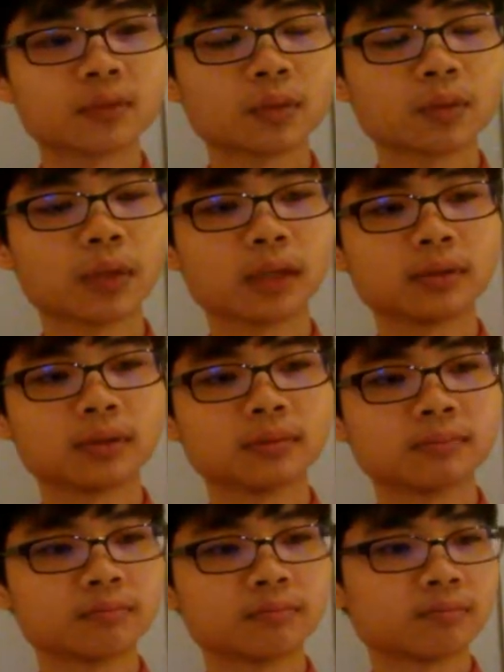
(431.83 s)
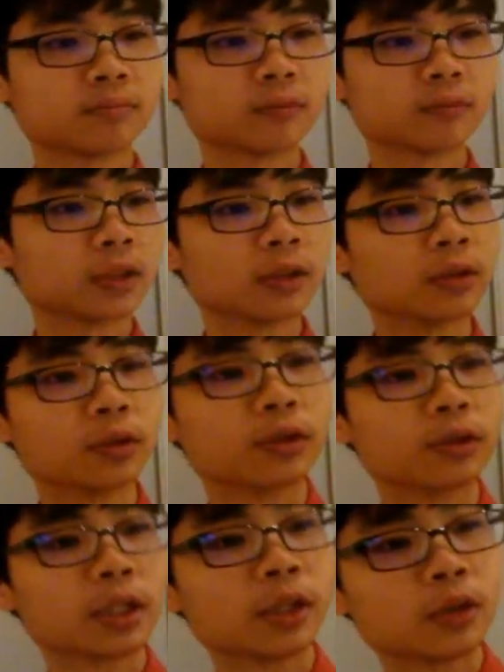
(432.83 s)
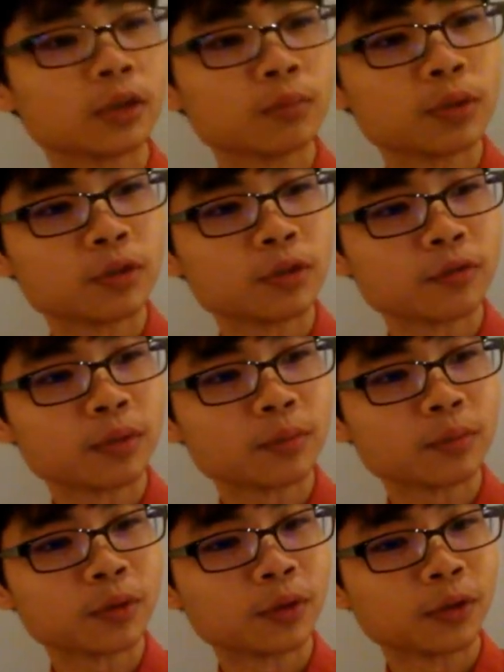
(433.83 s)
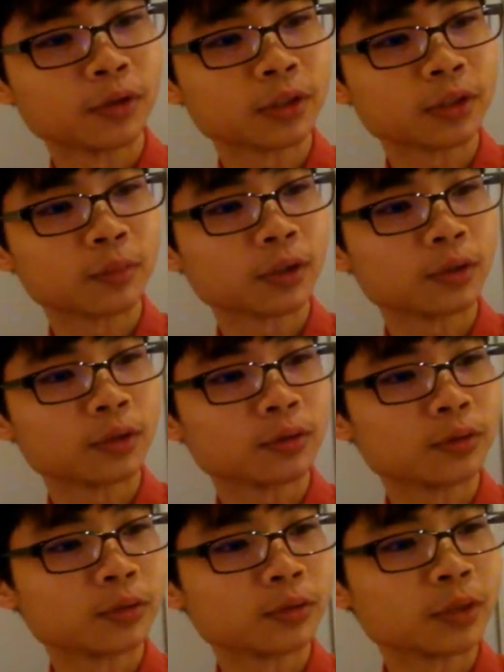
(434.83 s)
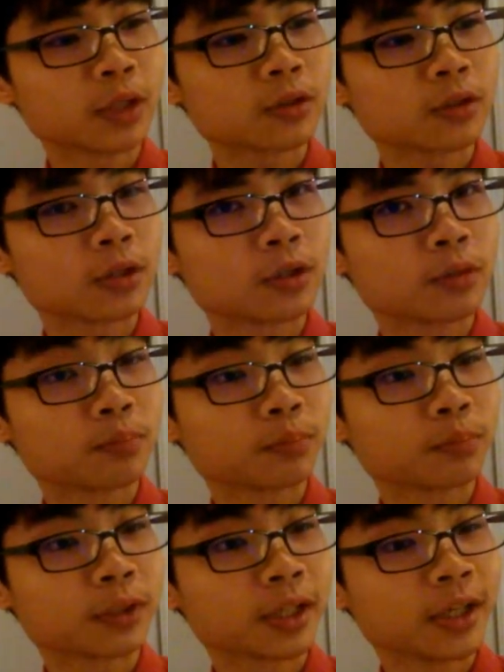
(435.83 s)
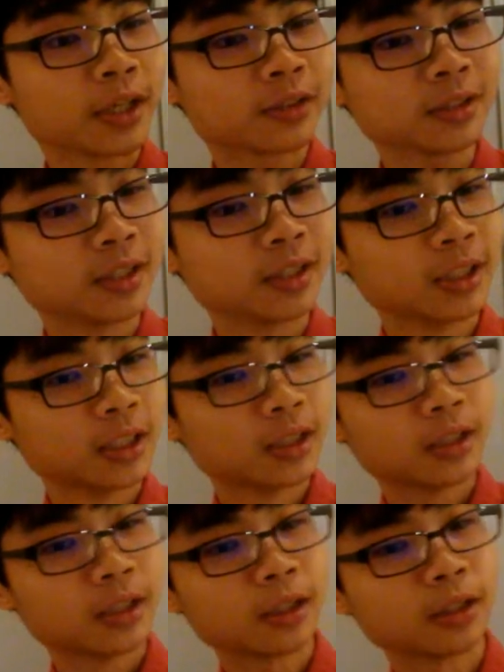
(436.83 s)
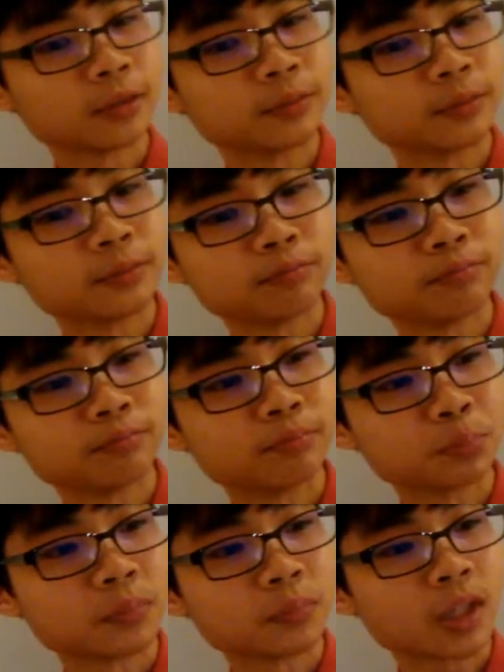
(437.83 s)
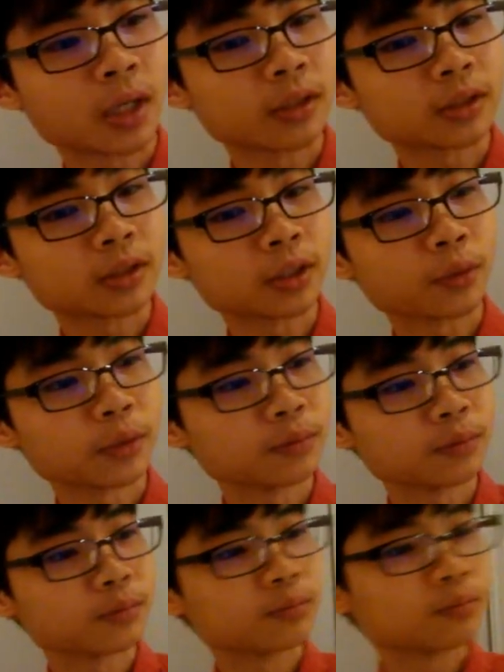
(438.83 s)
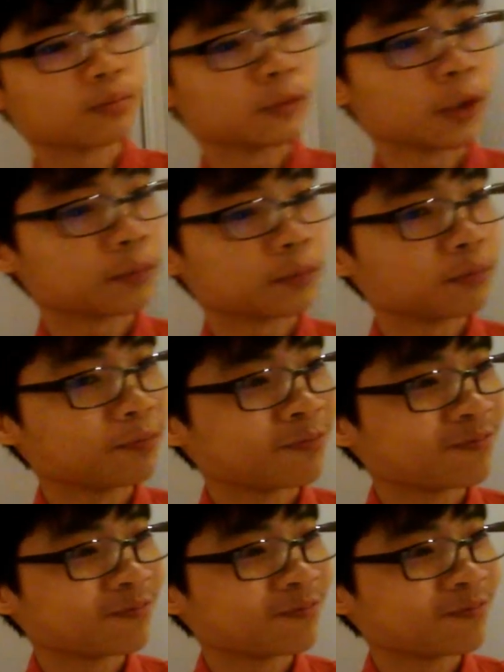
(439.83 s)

well, looks I need a piece of paper or something to do that as a plan. There we go. No. There